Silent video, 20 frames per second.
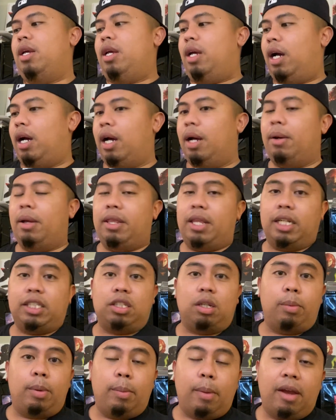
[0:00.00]
And that's
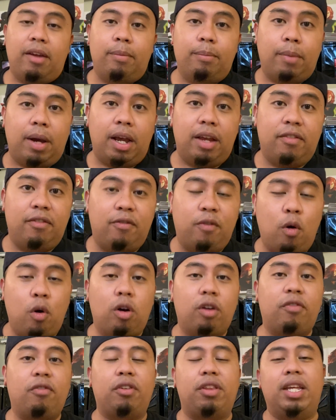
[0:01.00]
going to be my
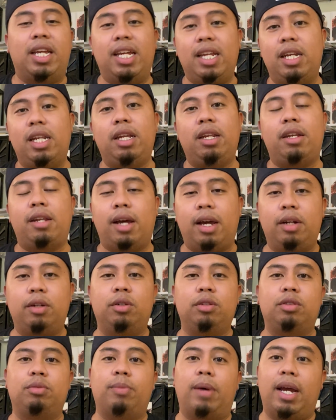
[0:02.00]
4 for the indie
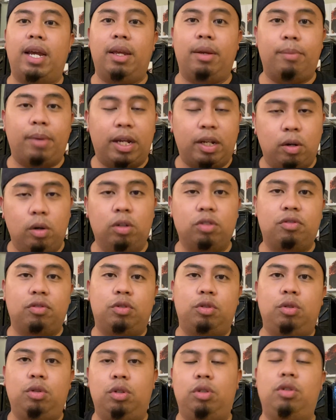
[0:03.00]
titles, my goals for
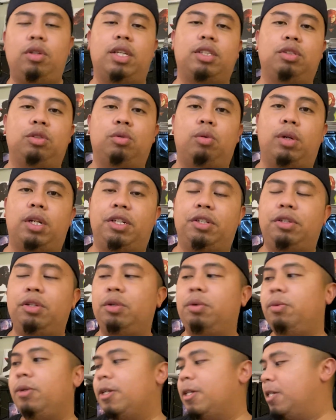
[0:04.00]

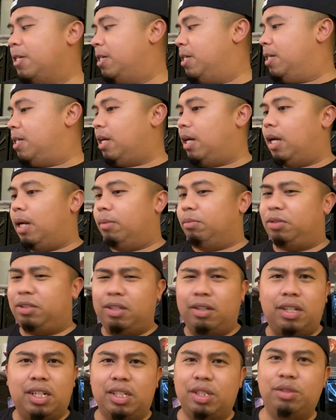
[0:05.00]
2022.
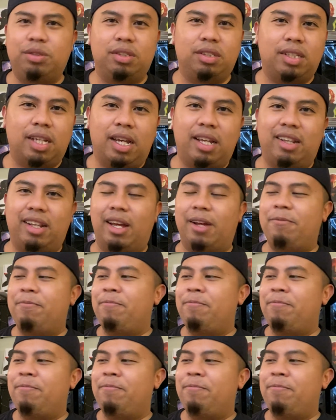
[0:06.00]
Still getting used to saying that.